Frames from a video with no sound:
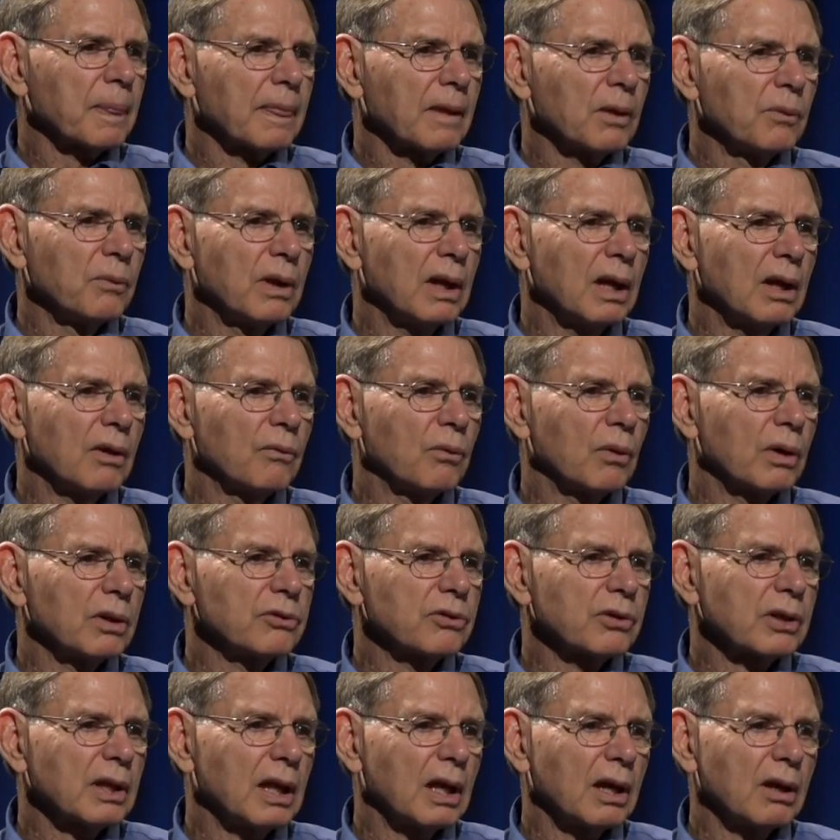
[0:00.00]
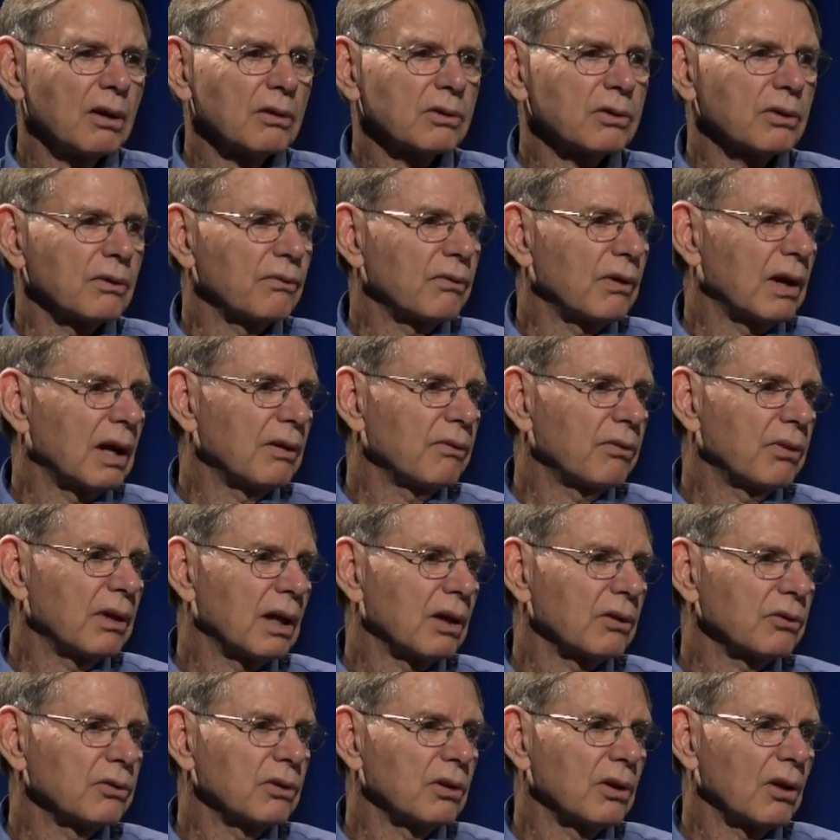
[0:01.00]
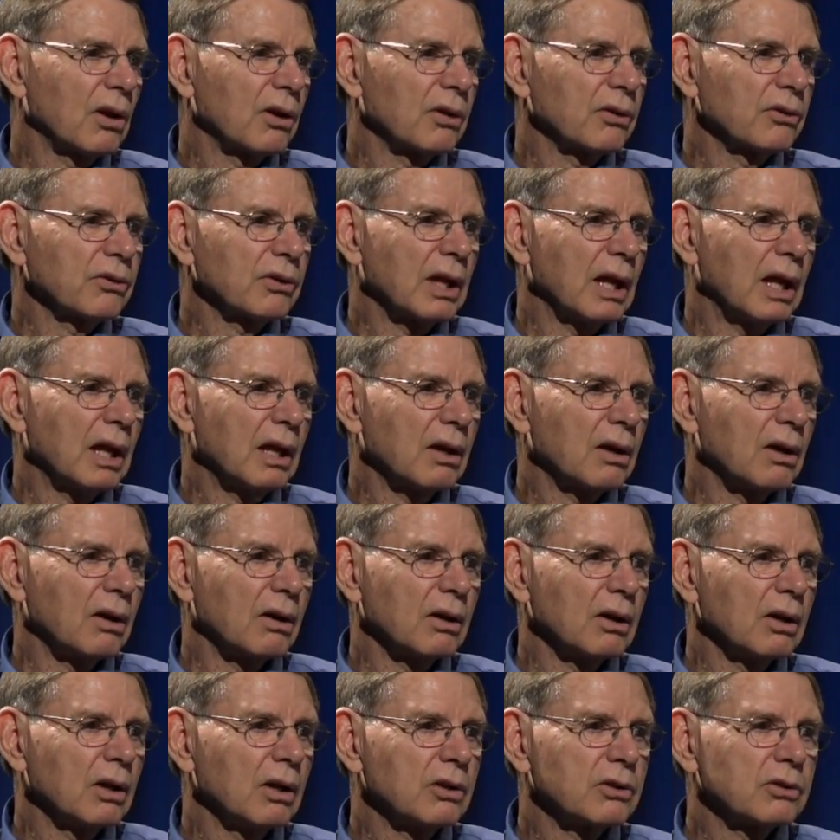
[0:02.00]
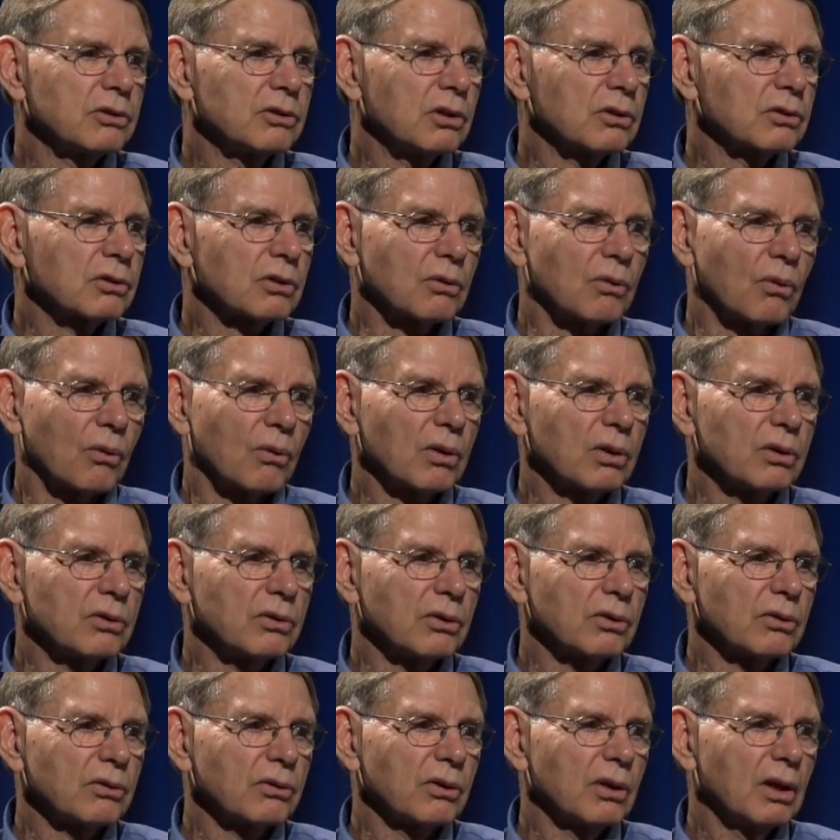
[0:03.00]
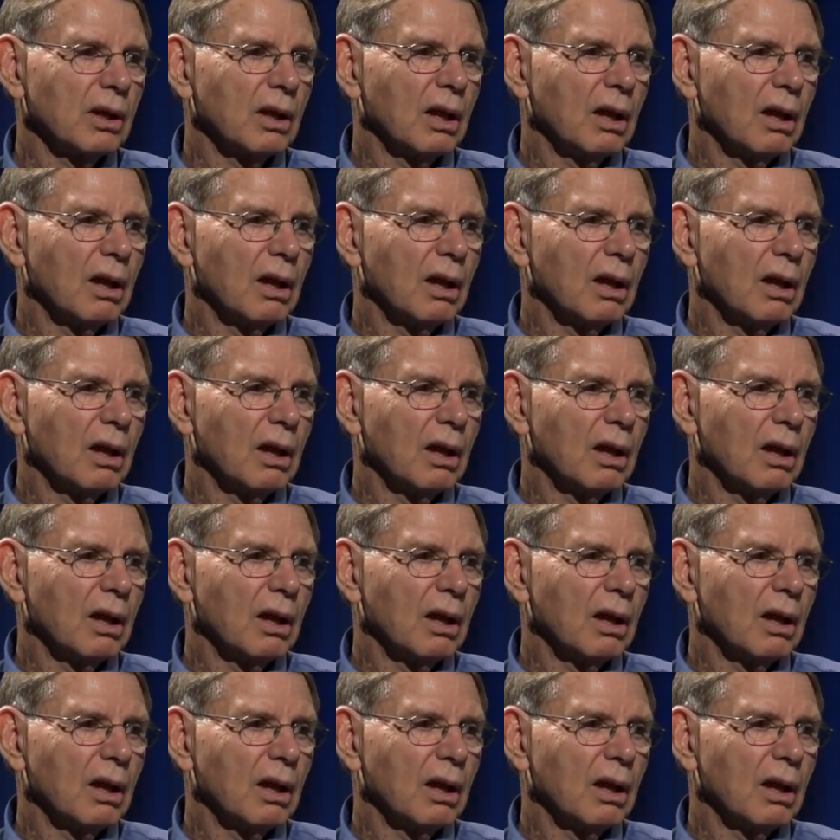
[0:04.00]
We have one scanner. It's a $5,000 scanner. It's just gorgeous.